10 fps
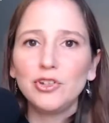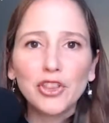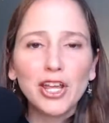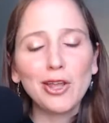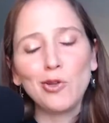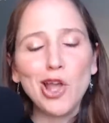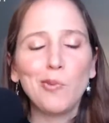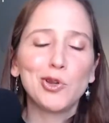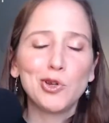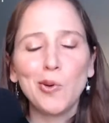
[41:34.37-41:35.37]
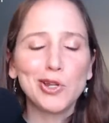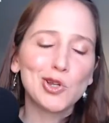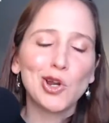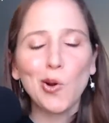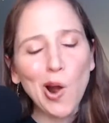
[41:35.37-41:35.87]
You're thinking, yeah, but
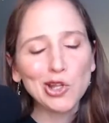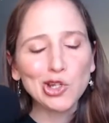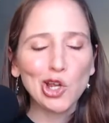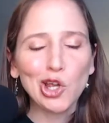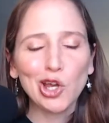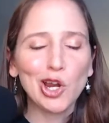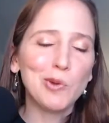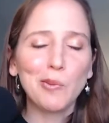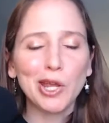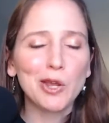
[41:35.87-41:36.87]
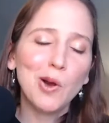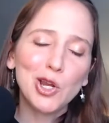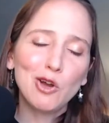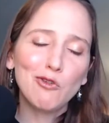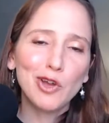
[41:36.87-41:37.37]
nobody's going to watch it. I'm not making
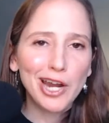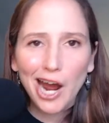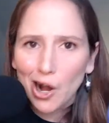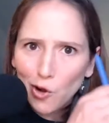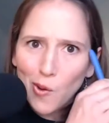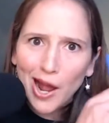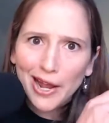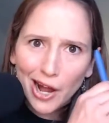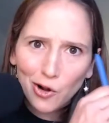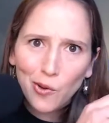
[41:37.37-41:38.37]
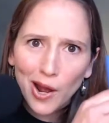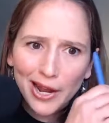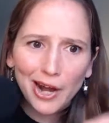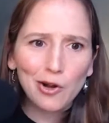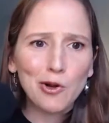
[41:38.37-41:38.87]
money off of it. ROI,
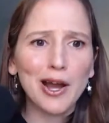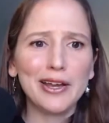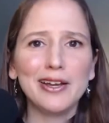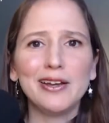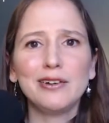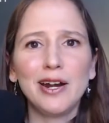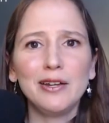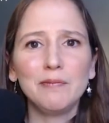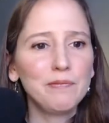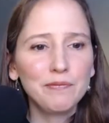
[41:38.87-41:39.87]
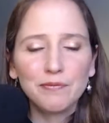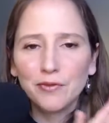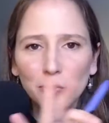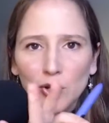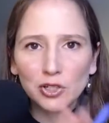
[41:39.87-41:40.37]
ROI, ROI, right?
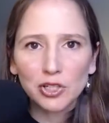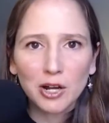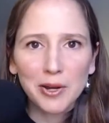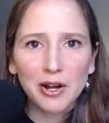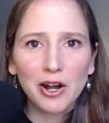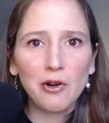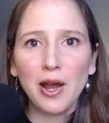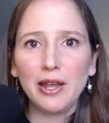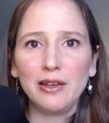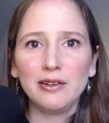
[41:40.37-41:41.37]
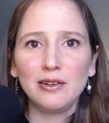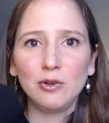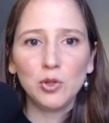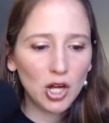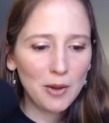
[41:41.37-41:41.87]
We don't talk about ROI.
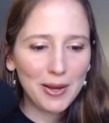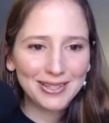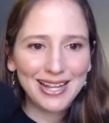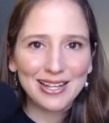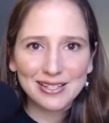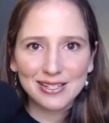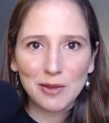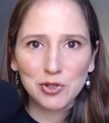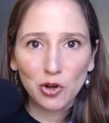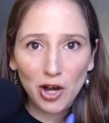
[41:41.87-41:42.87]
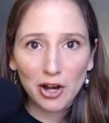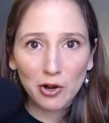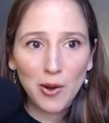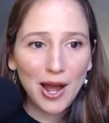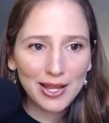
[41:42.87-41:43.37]
We talk about taking steps. Your
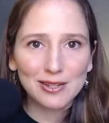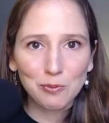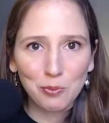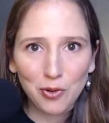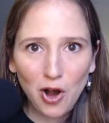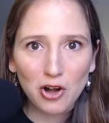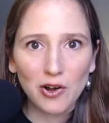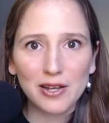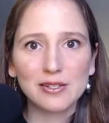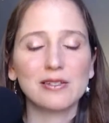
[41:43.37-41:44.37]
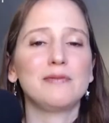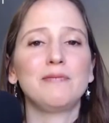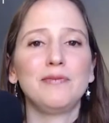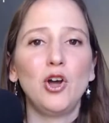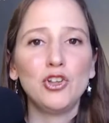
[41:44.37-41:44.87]
ROI is progress
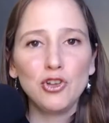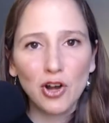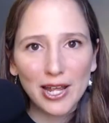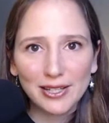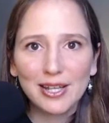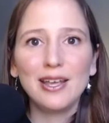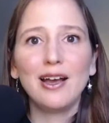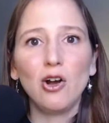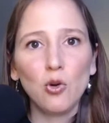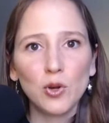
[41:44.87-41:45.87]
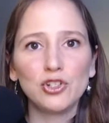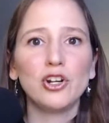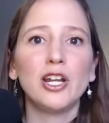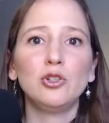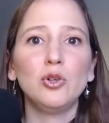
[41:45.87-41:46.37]
on your idea, on what
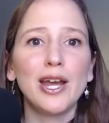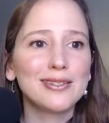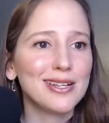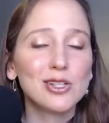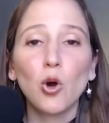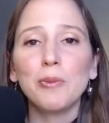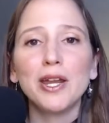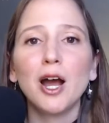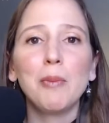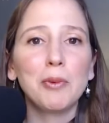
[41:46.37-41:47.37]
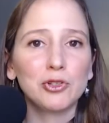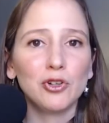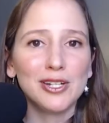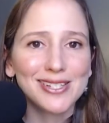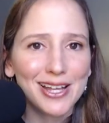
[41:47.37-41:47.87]
you're going to do next, is opening up
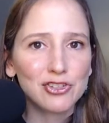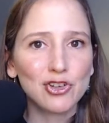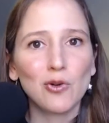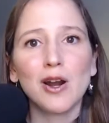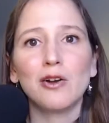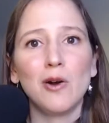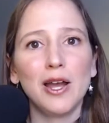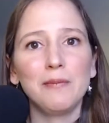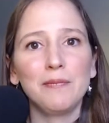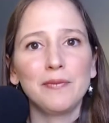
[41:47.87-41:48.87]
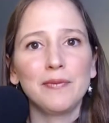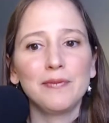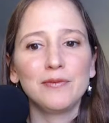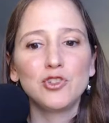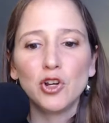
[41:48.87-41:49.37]
opportunities. That's your ROI.
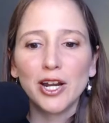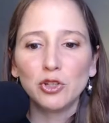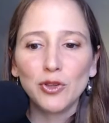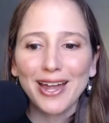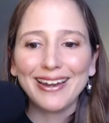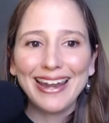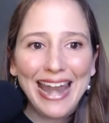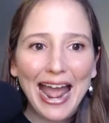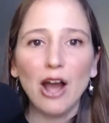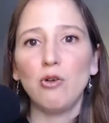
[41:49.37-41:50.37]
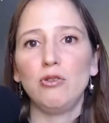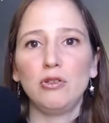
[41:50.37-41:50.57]
So you're going to do that now.